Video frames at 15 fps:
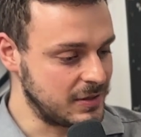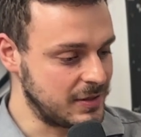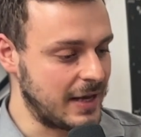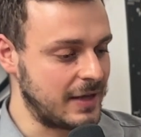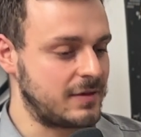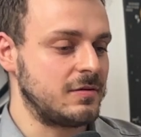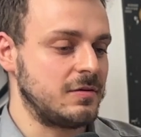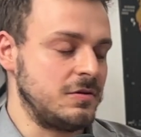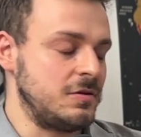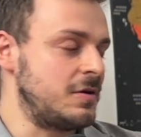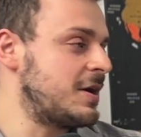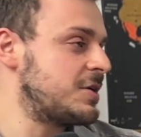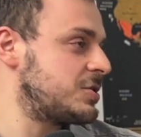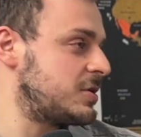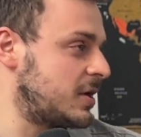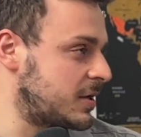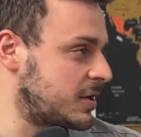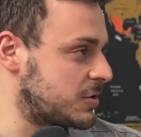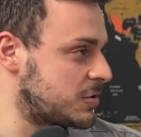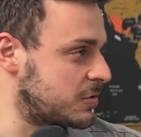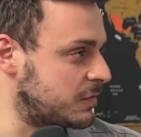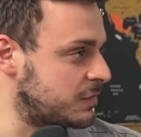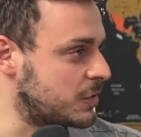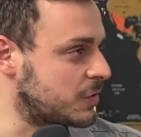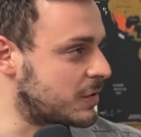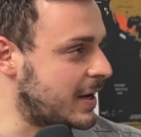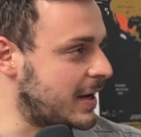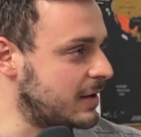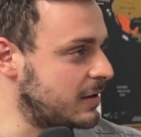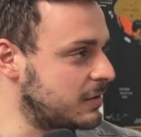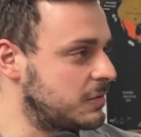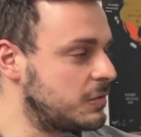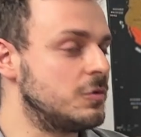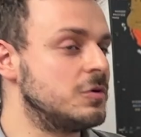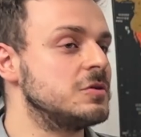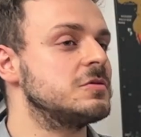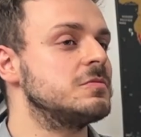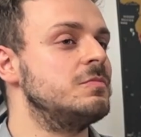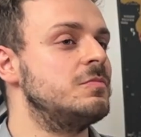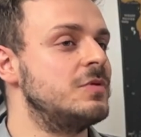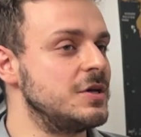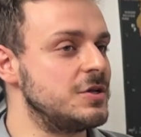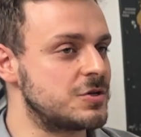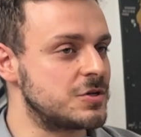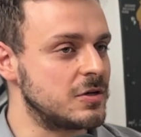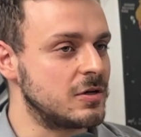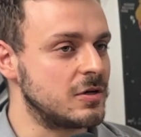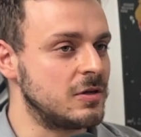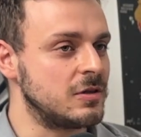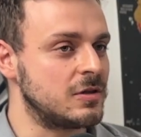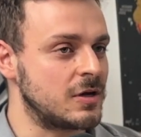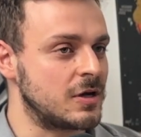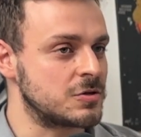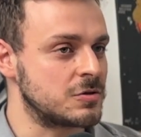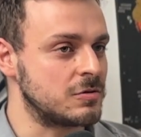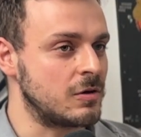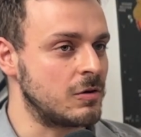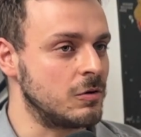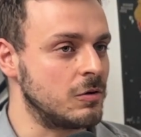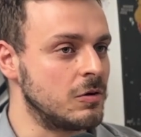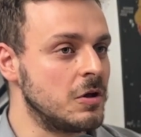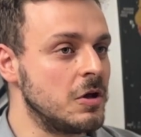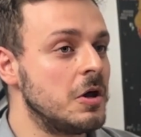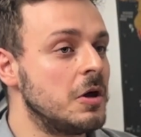that the Russian aggression of Ukraine was breaching international law.